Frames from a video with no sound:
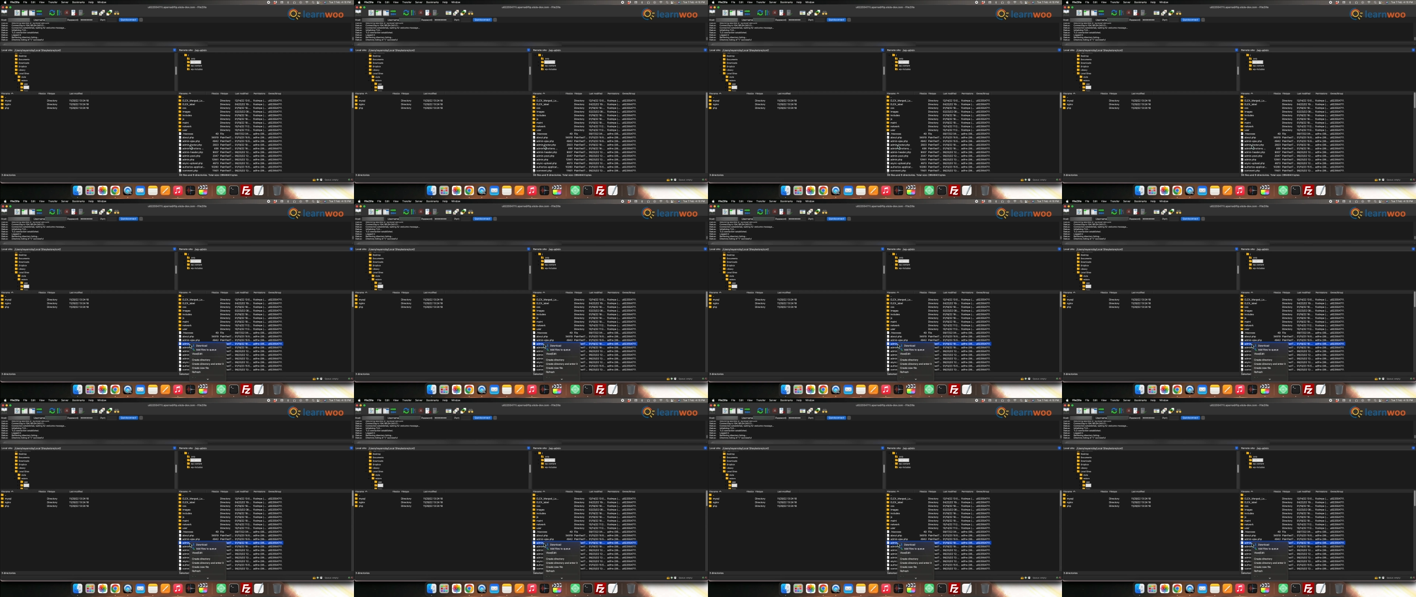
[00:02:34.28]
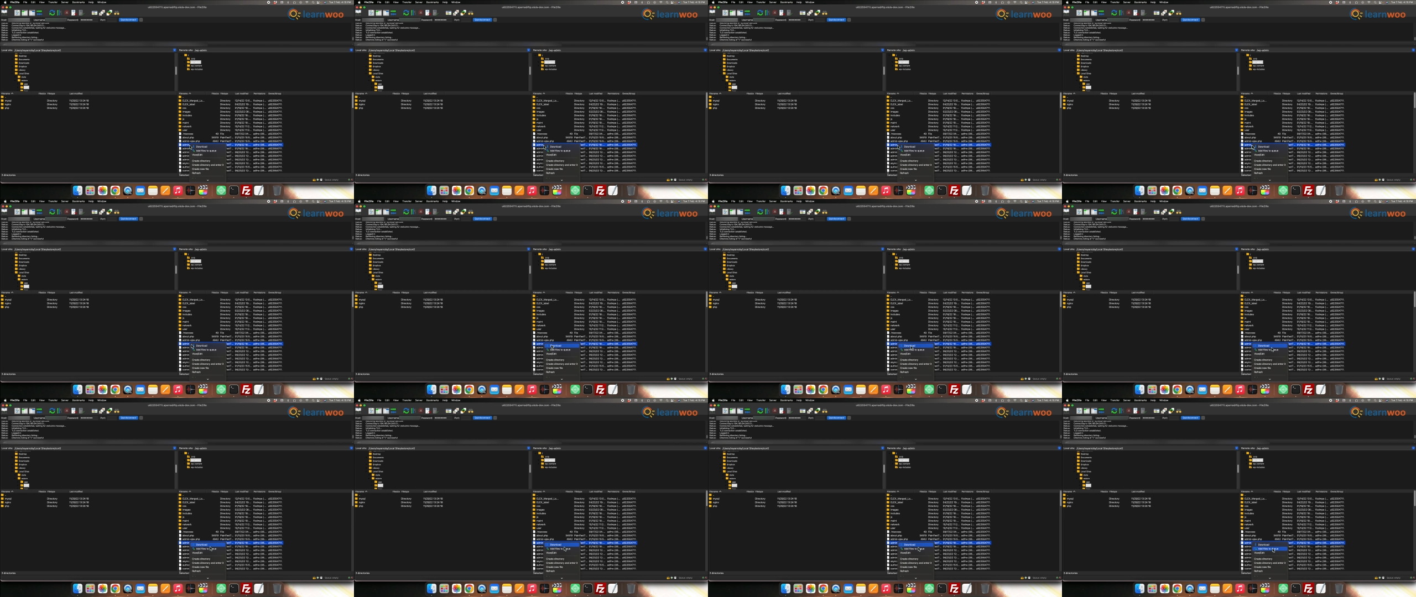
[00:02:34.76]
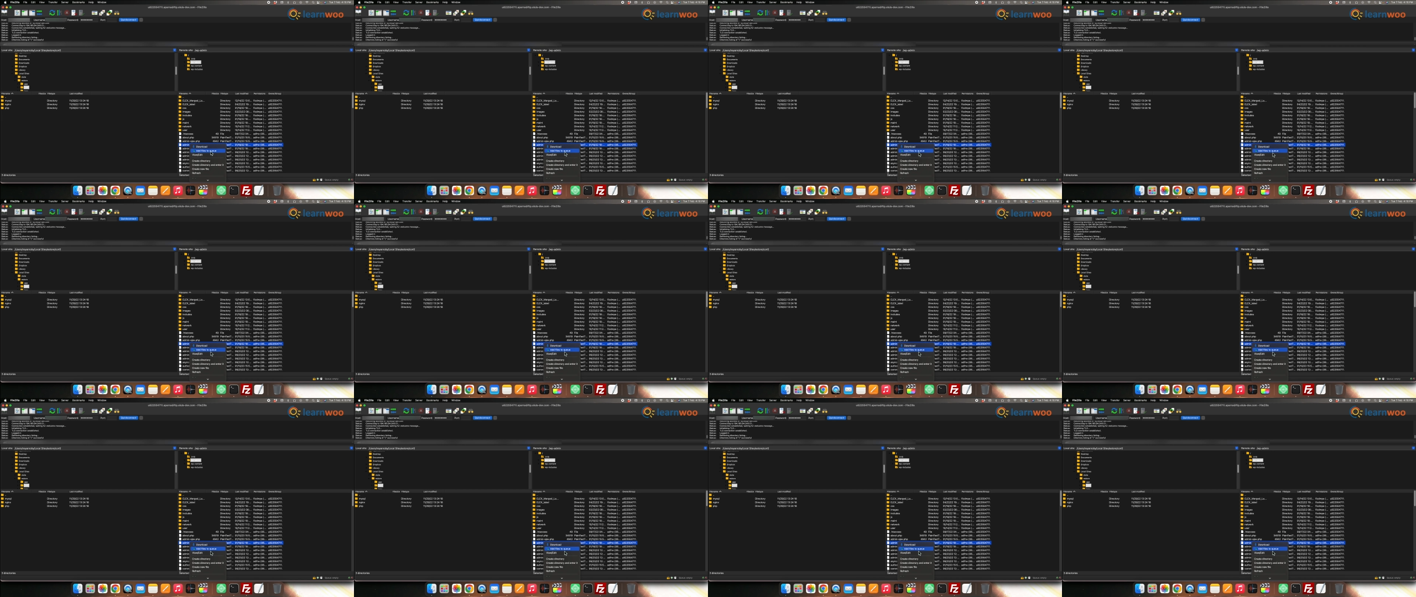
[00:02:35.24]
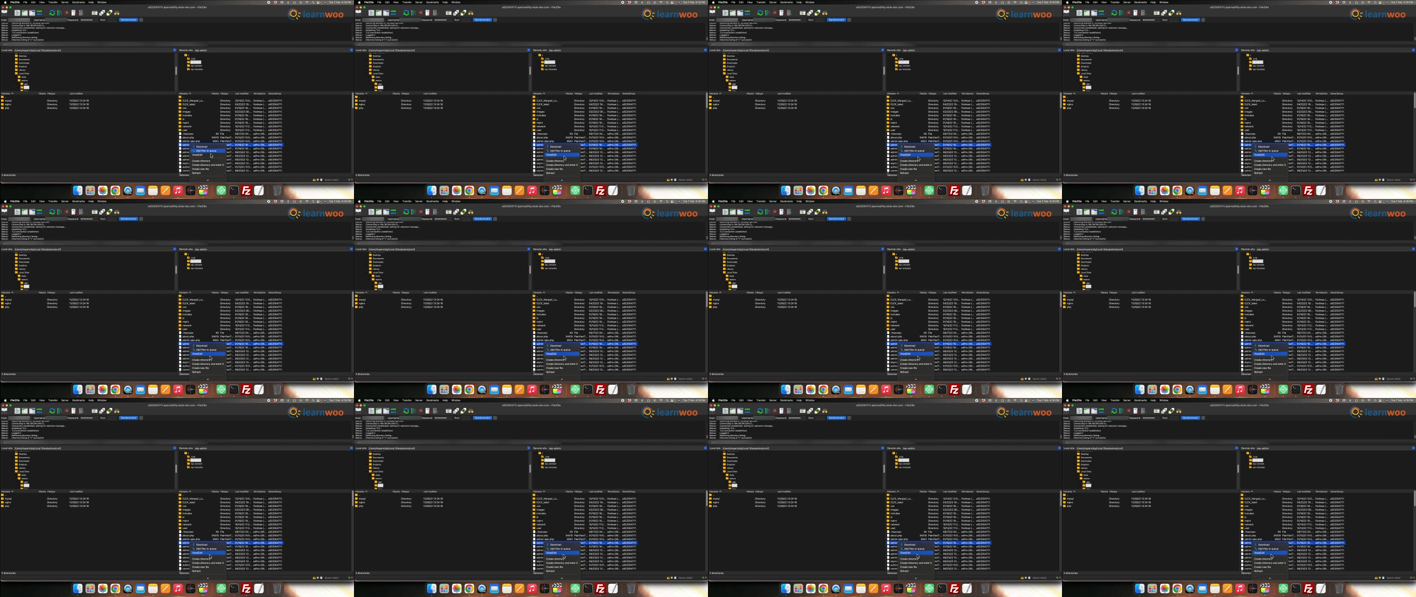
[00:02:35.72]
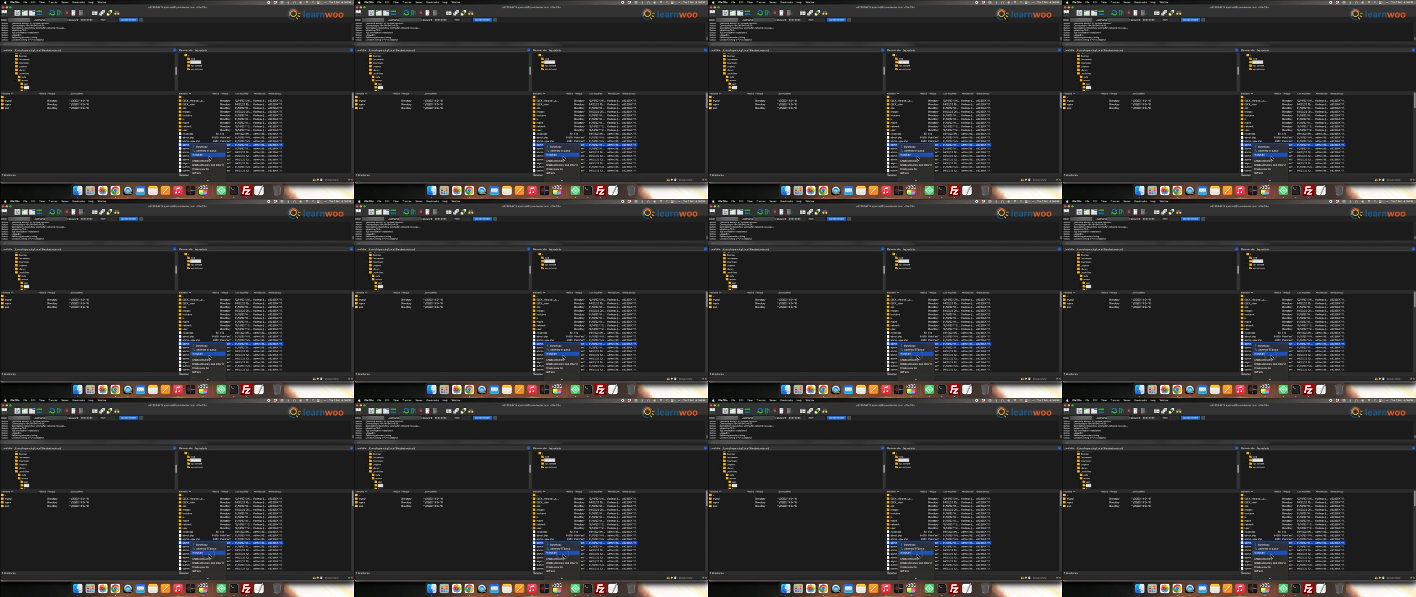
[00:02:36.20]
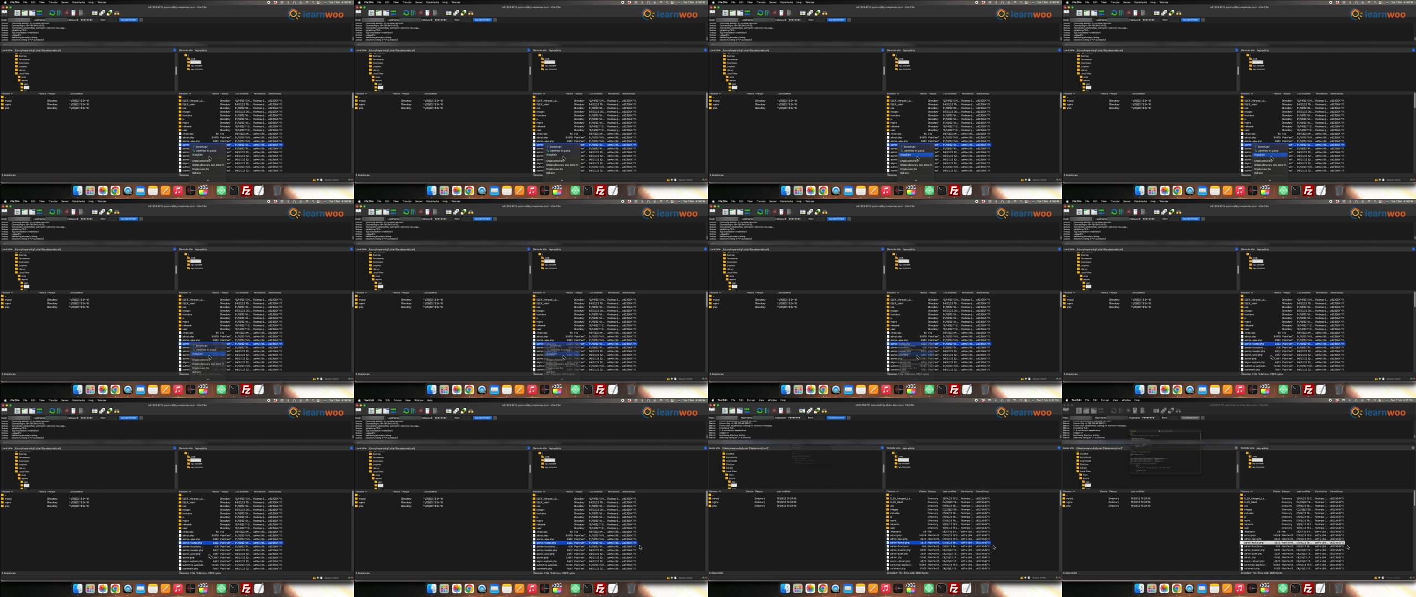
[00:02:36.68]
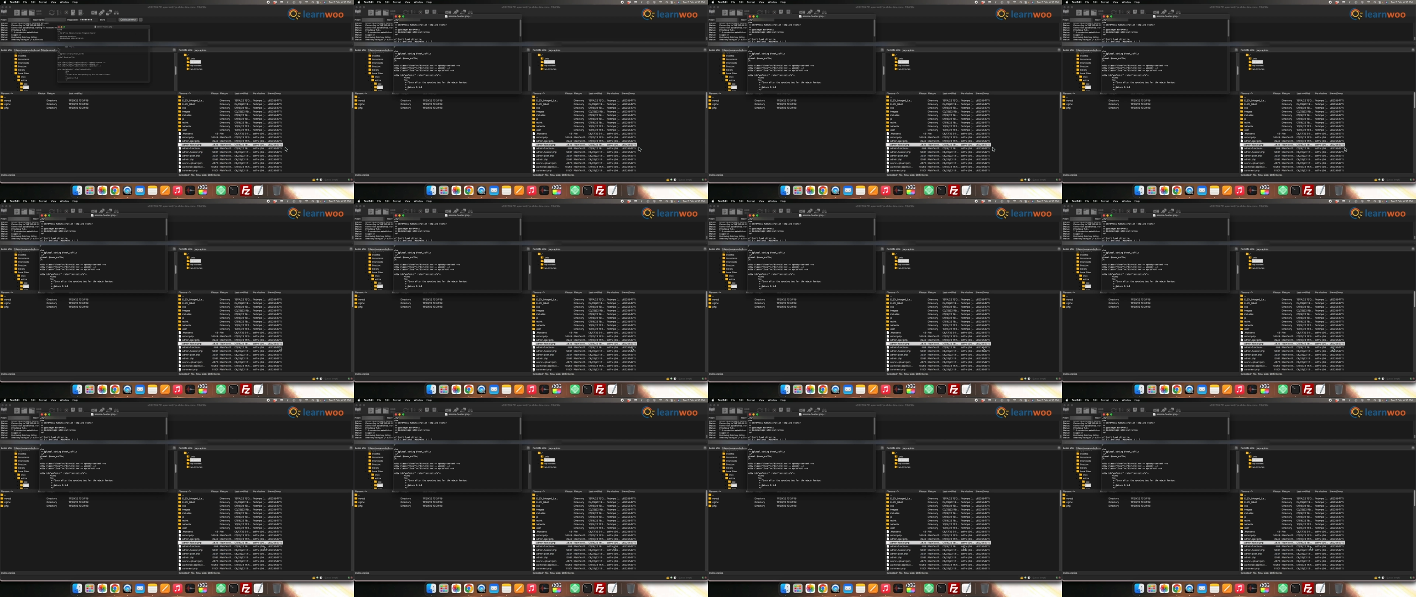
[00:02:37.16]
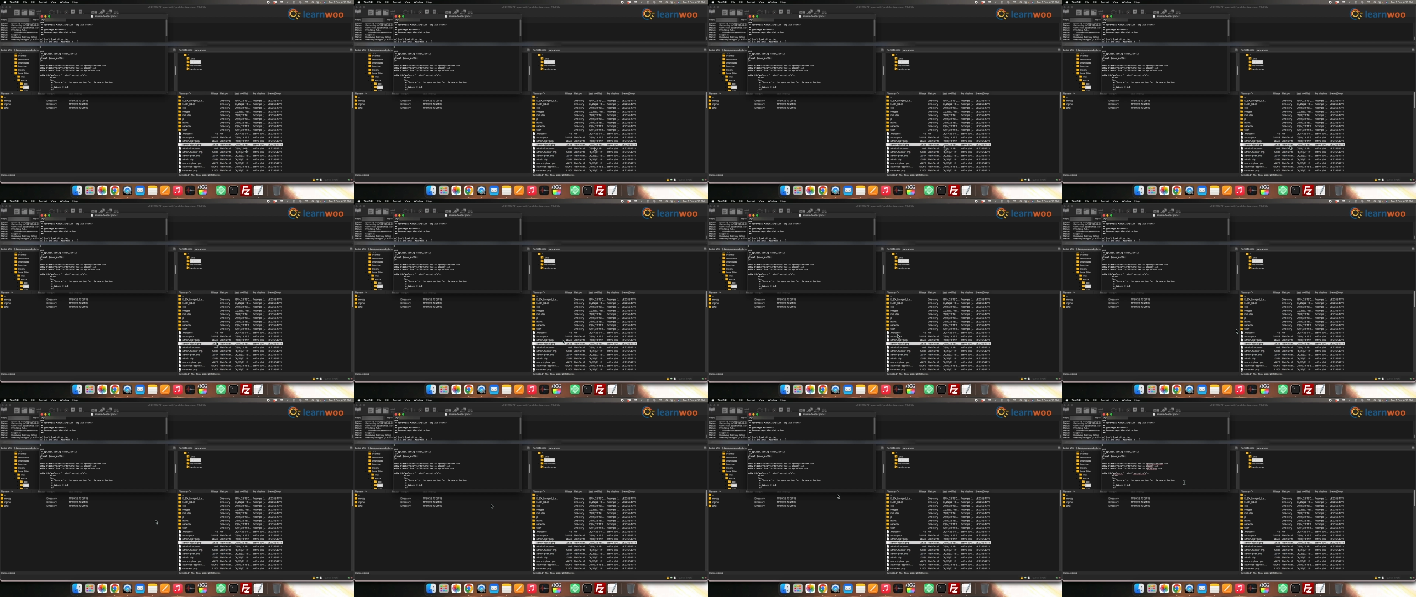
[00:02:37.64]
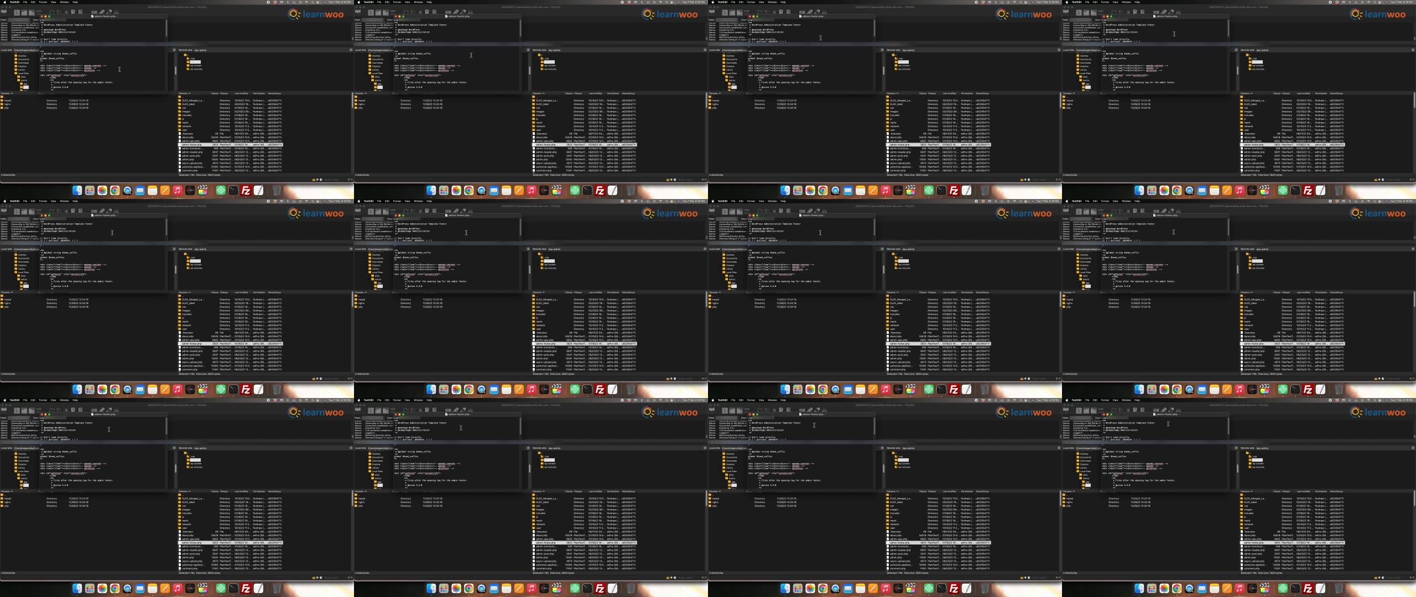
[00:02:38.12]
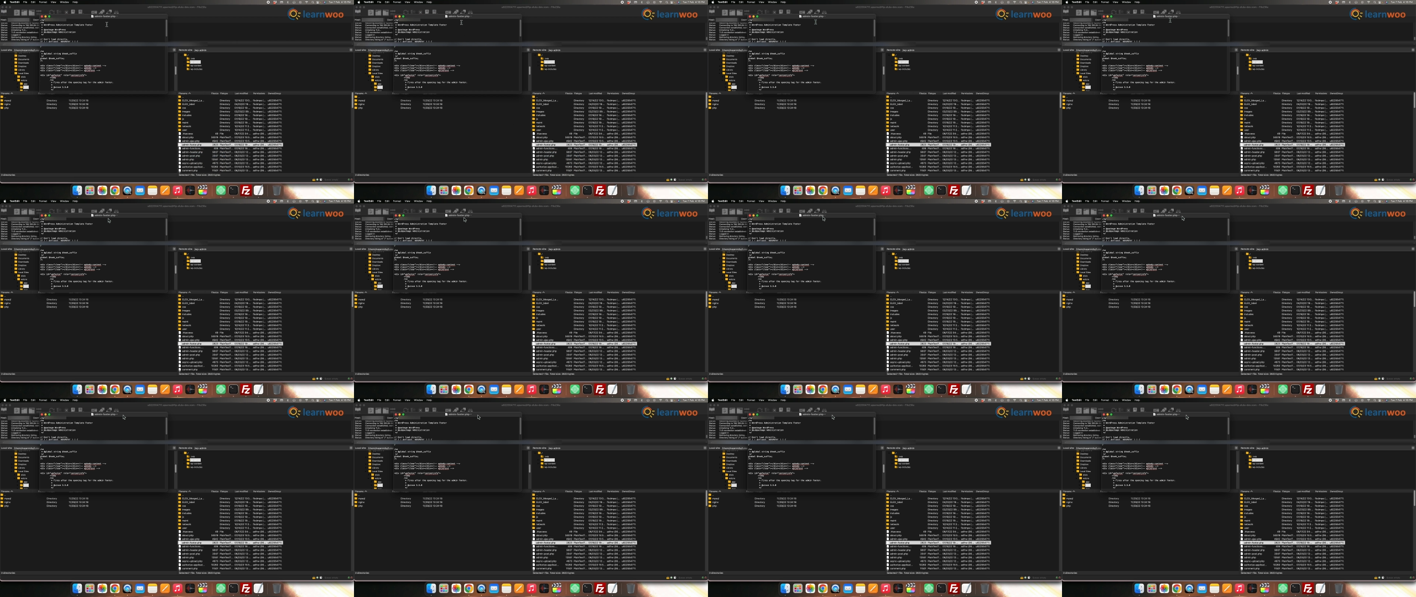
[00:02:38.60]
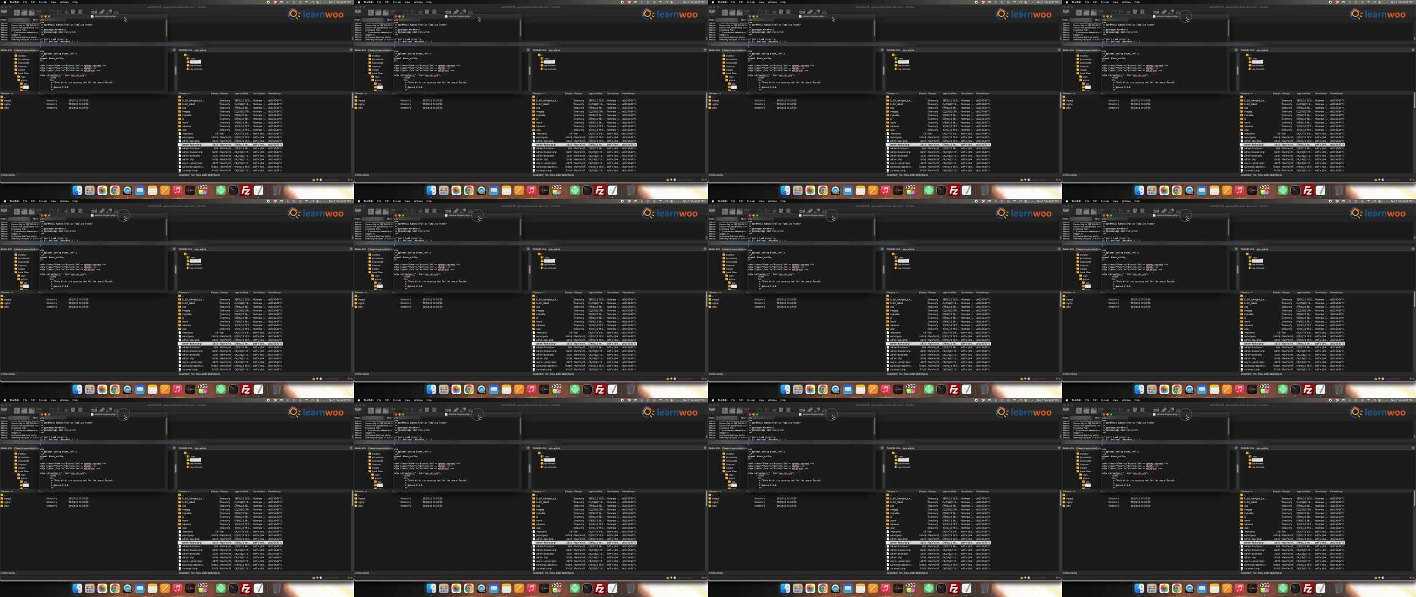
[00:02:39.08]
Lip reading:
Nobody's mouth can be seen.